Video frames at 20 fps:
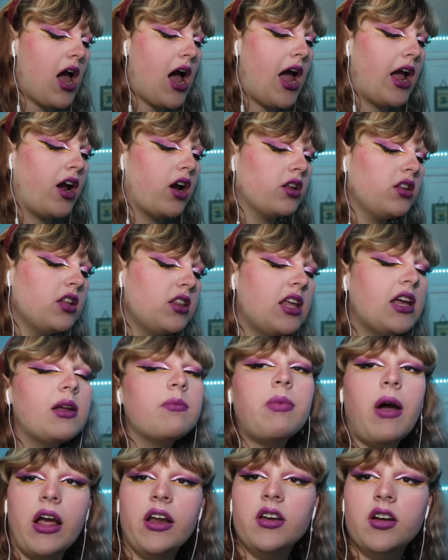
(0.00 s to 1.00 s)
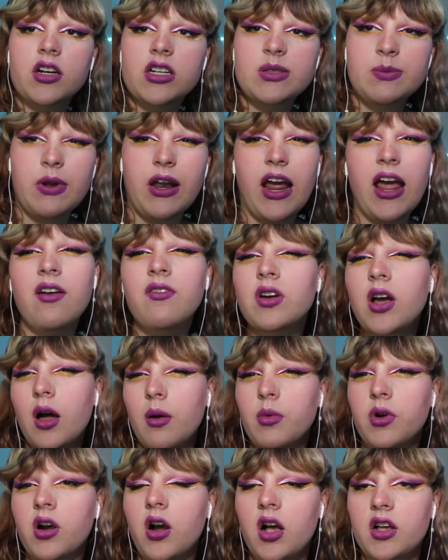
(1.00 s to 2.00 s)
I heard that they had binders, but I haven't
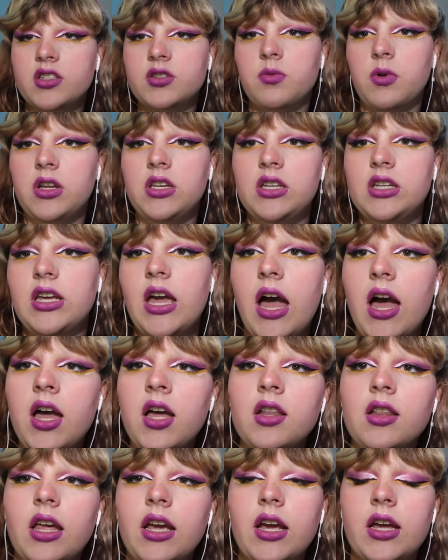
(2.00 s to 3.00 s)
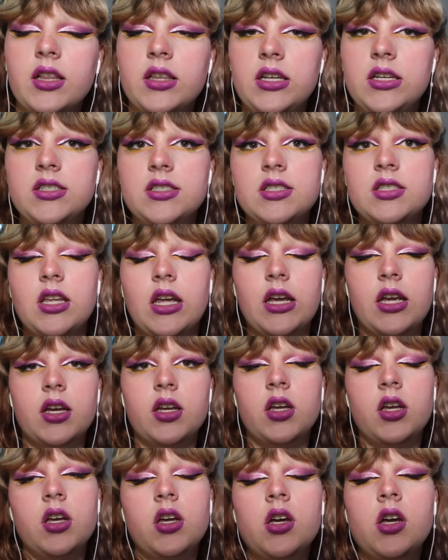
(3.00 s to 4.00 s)
come across one yet. Like at least like
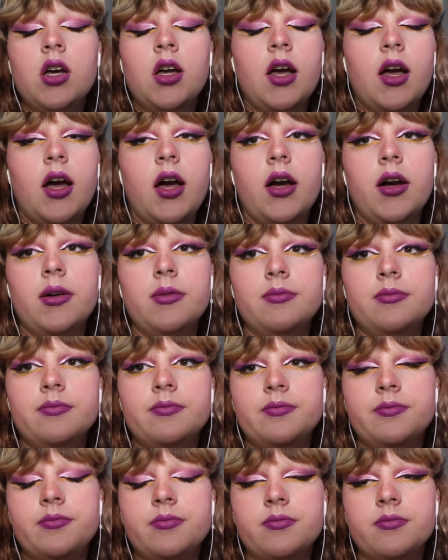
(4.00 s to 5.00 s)
um